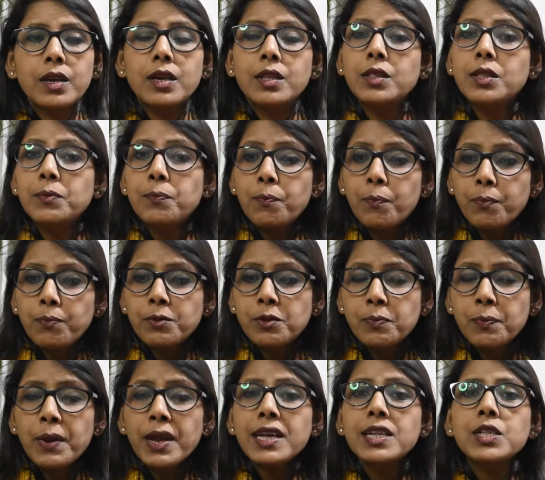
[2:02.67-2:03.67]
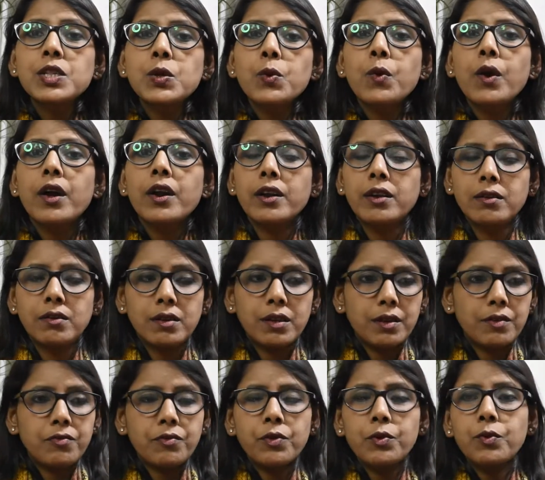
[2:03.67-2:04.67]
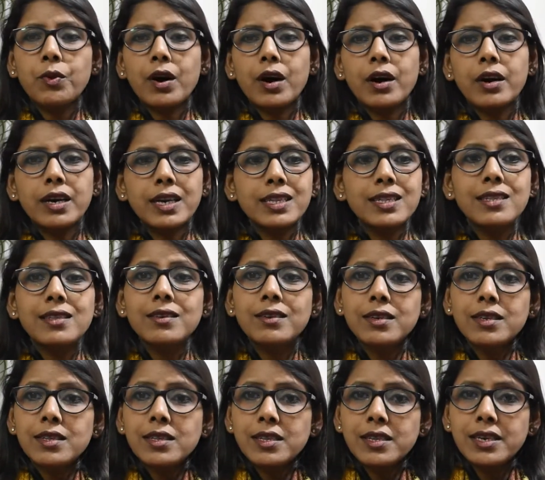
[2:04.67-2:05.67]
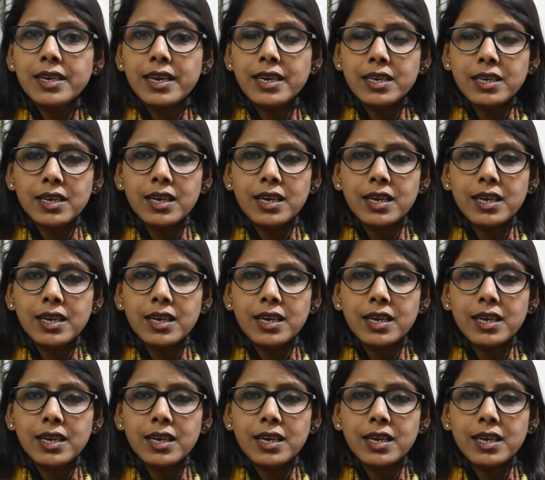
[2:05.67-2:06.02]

The space you are in. If you are in certain state